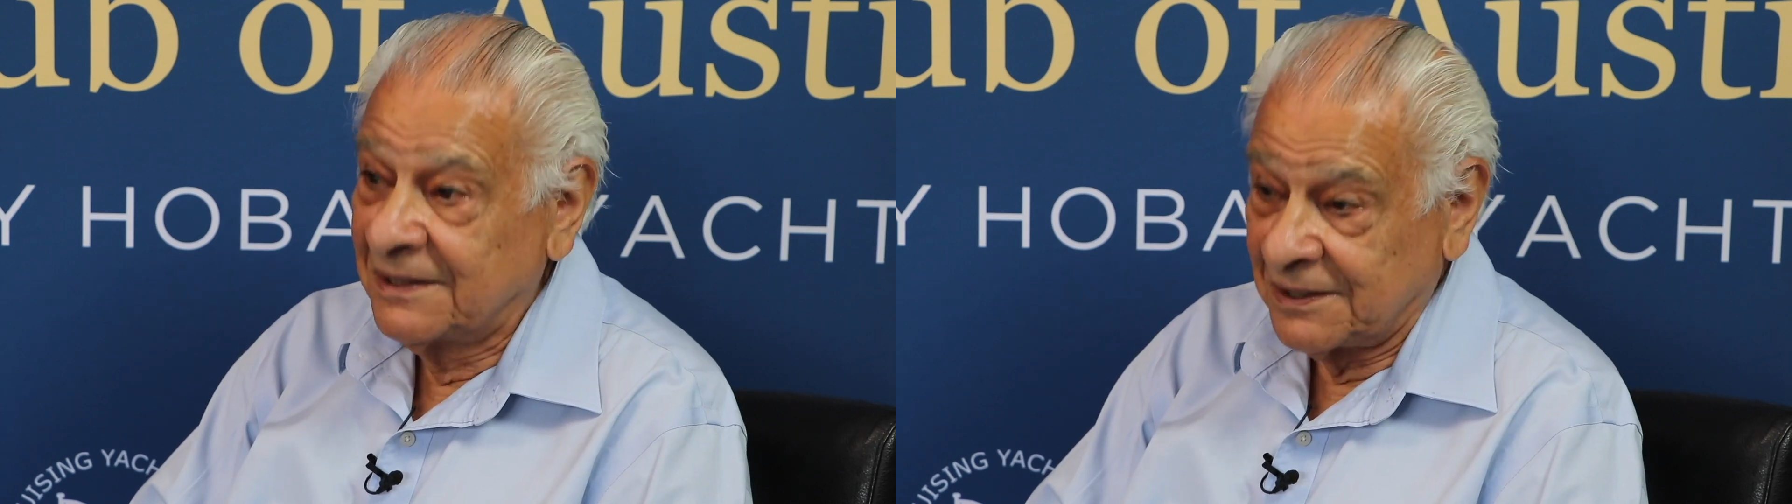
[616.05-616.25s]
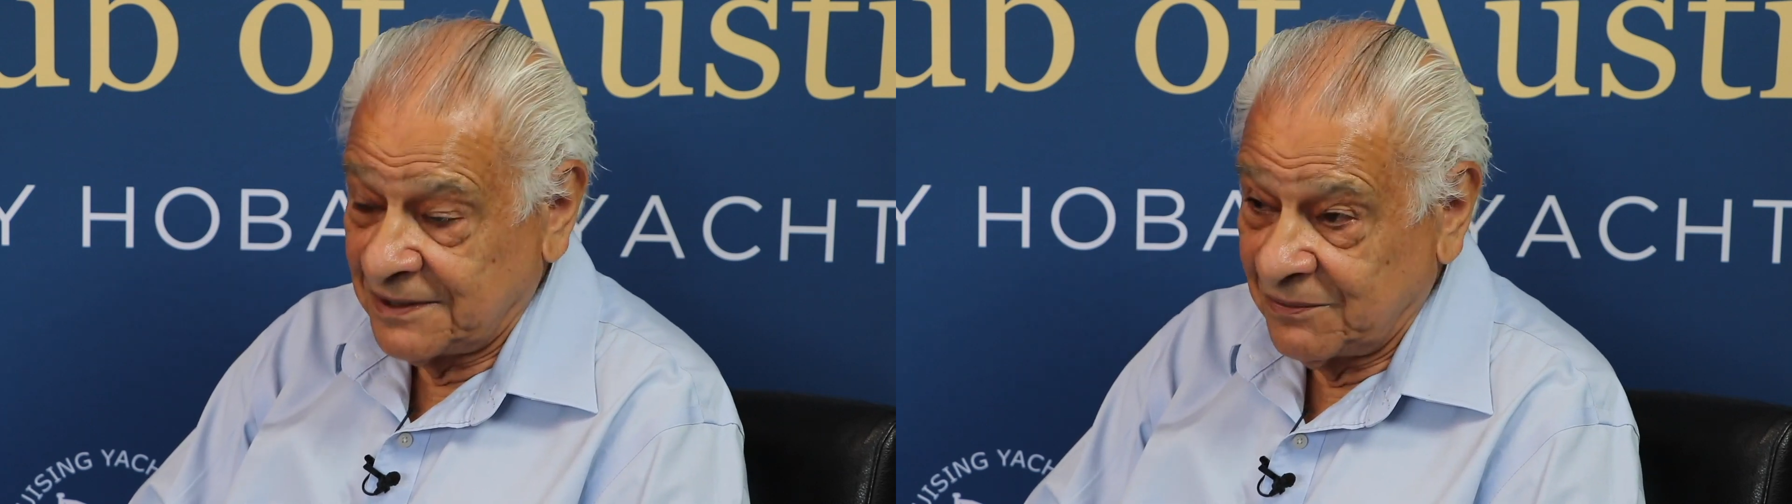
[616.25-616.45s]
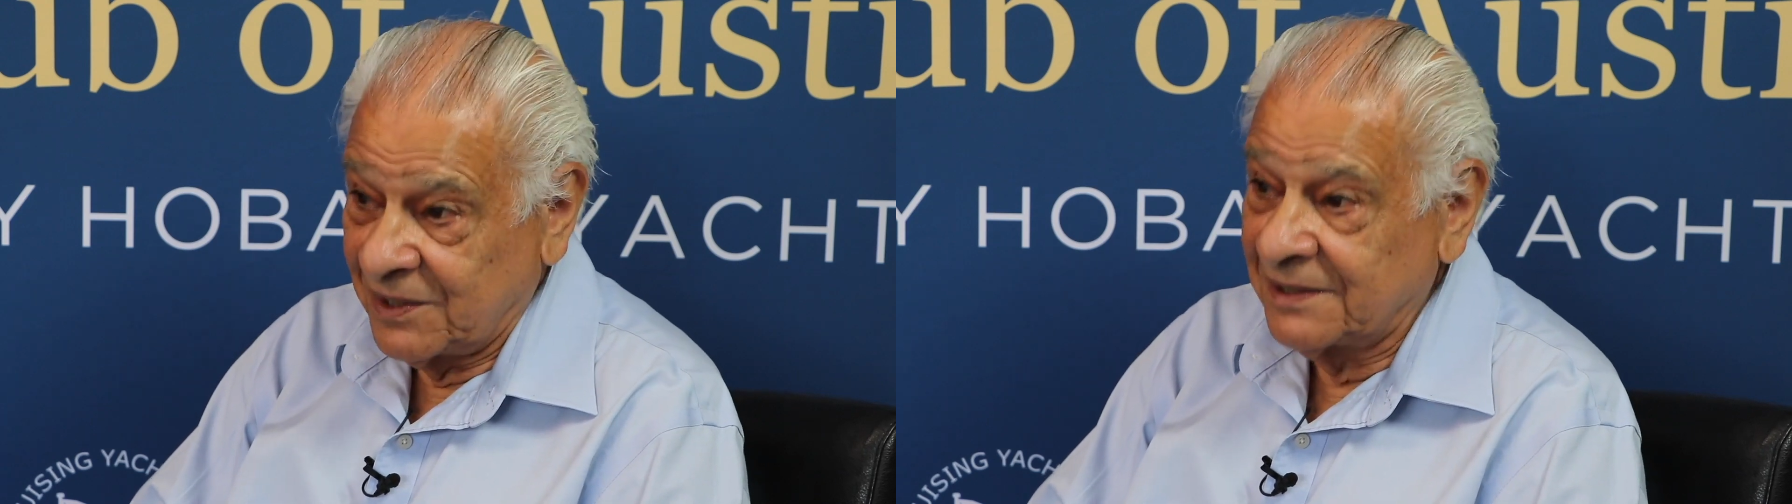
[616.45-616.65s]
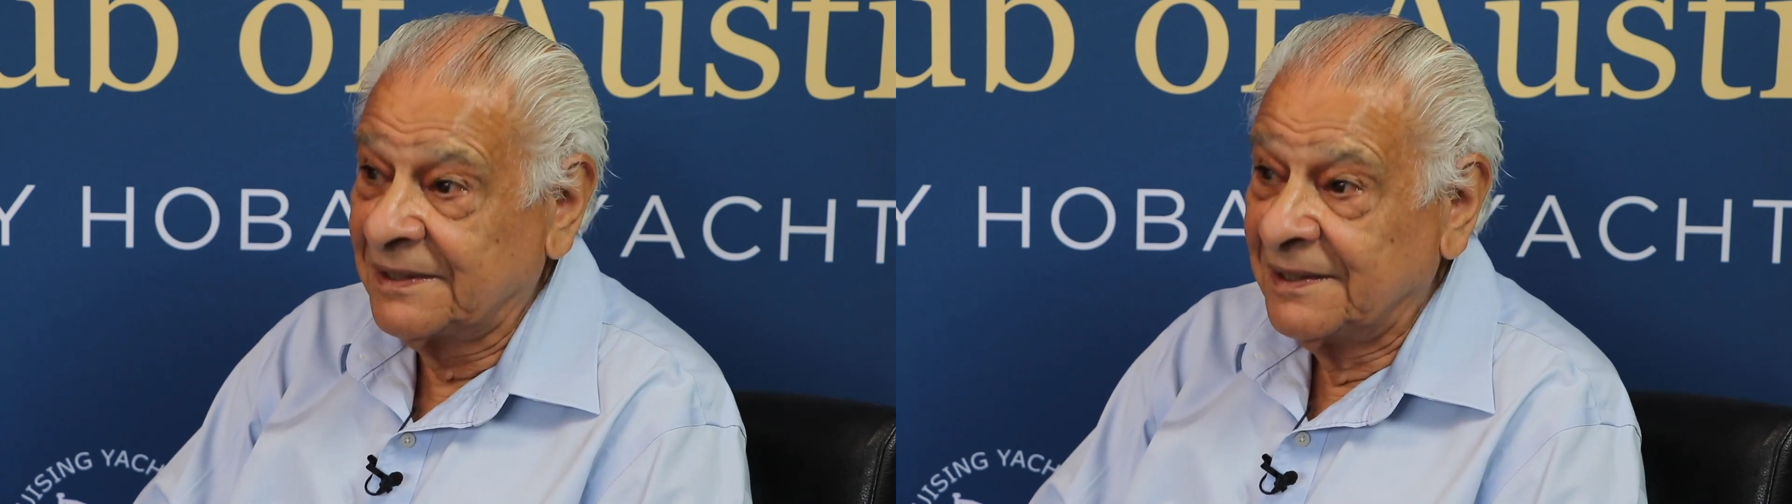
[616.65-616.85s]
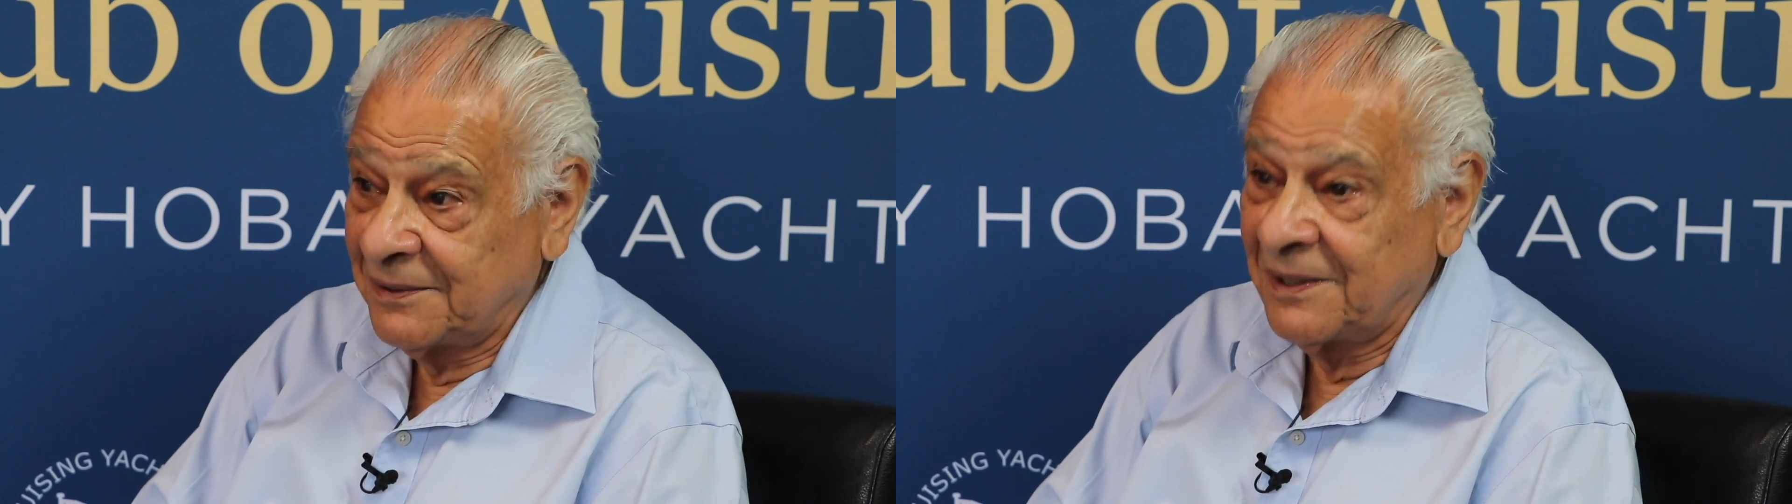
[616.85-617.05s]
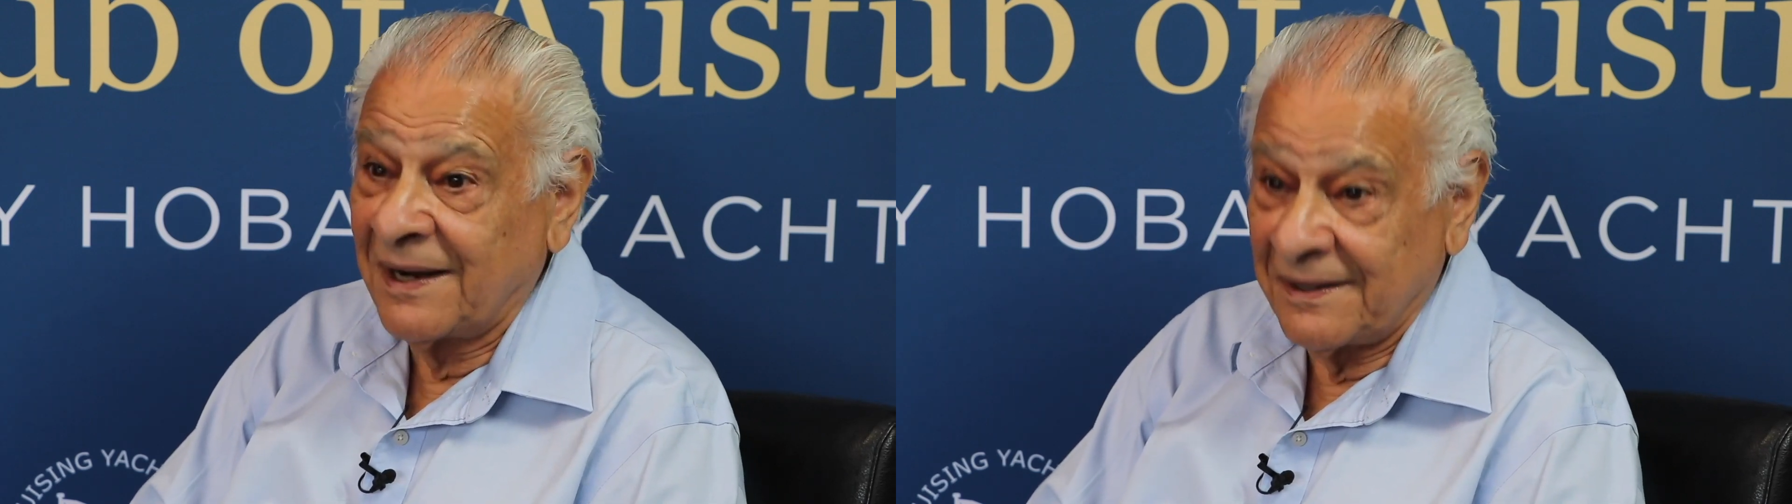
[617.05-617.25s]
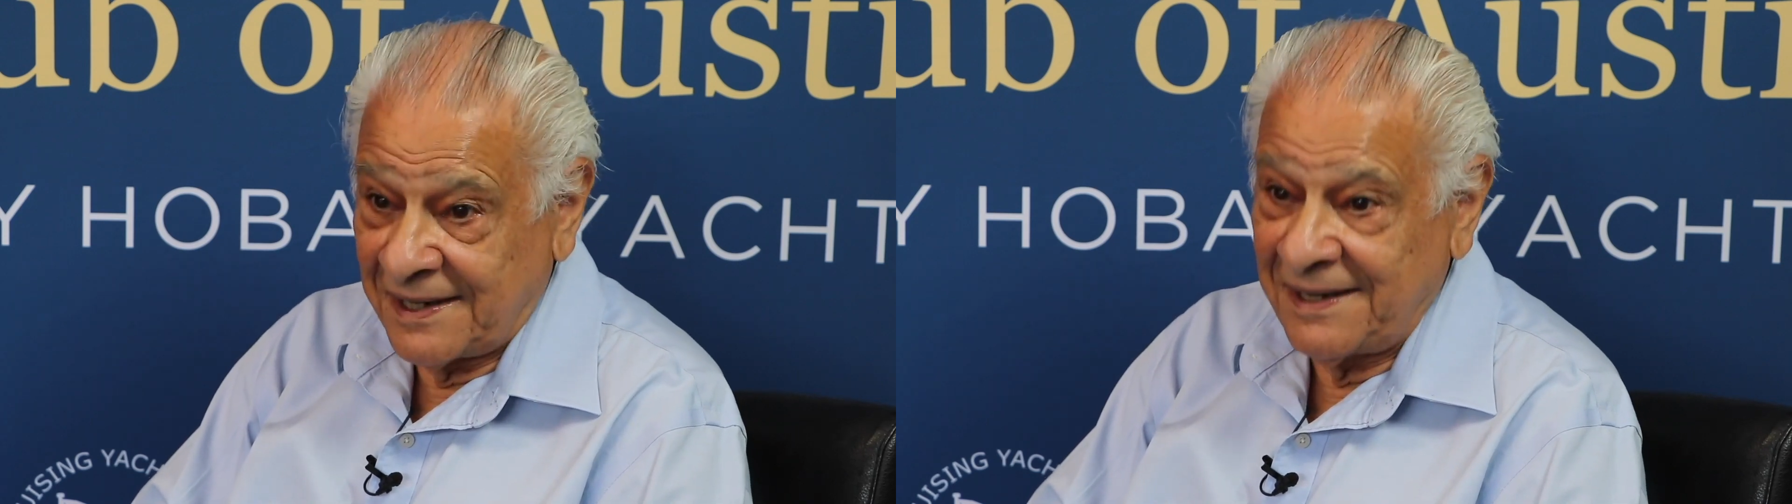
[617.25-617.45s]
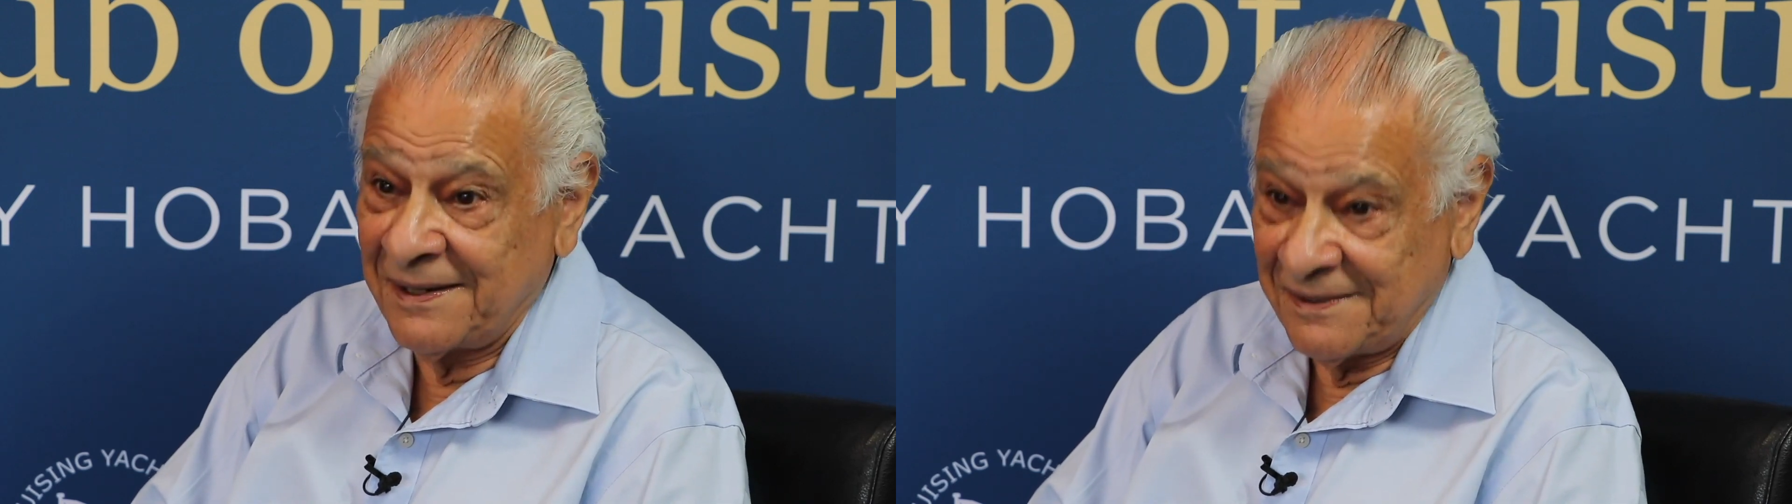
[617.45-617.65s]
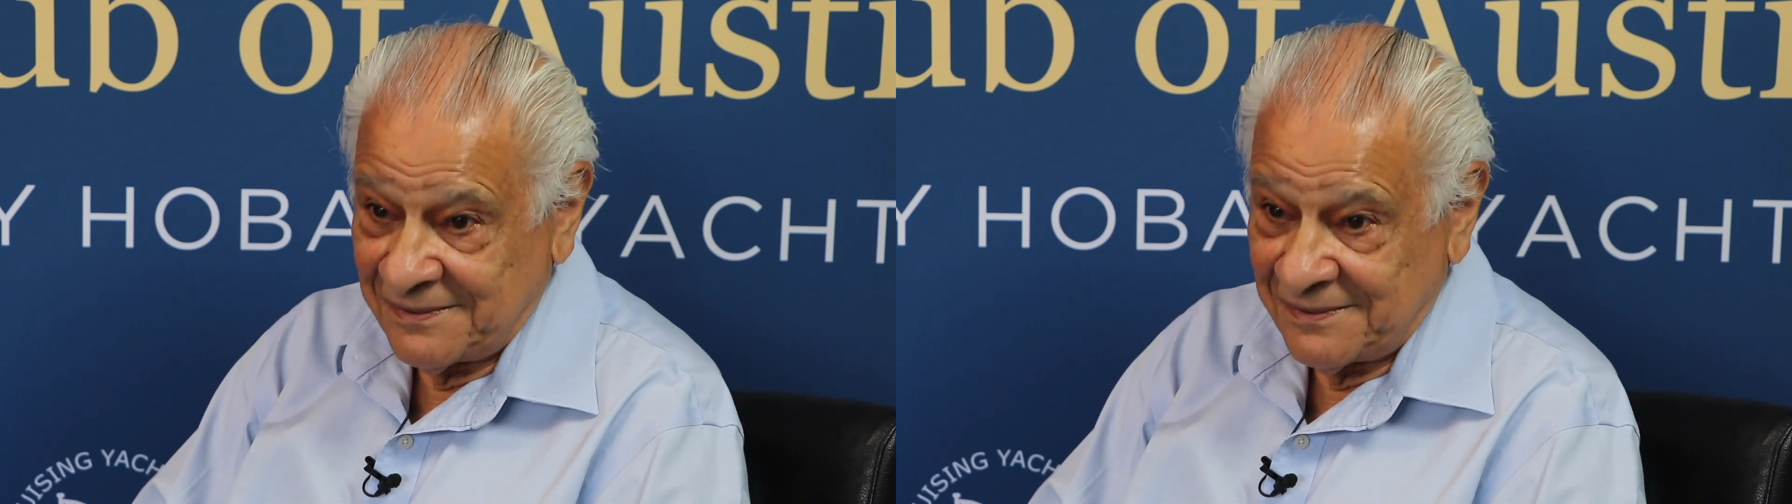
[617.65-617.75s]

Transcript: I said, well, I don't care,